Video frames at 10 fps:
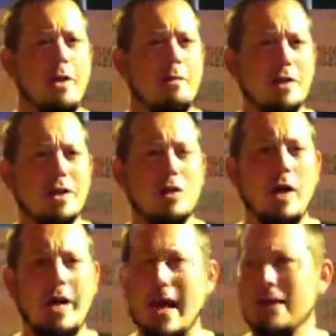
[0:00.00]
People get
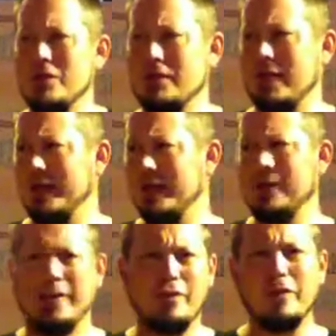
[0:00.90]
quite
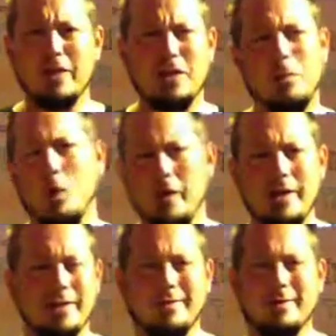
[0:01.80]
agitated and they finger
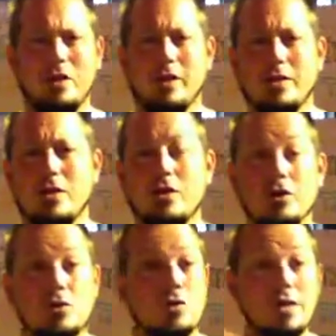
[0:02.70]
point and call each other
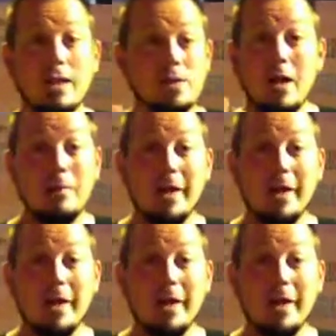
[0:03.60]
all sorts of names,